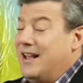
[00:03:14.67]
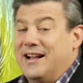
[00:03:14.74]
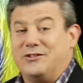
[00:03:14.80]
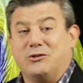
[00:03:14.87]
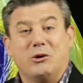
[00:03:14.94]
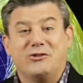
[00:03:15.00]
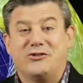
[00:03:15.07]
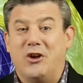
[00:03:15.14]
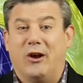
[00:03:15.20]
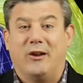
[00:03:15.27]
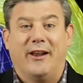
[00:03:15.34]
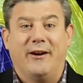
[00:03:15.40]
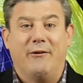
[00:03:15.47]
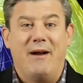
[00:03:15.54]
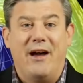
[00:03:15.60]
It's all
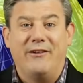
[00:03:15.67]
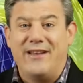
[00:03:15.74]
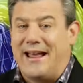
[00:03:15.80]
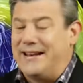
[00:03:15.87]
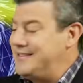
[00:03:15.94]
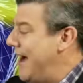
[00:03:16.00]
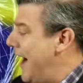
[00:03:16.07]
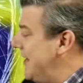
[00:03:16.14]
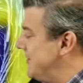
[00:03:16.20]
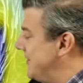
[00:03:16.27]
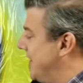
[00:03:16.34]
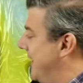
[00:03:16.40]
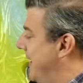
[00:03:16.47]
circling around Antarctica.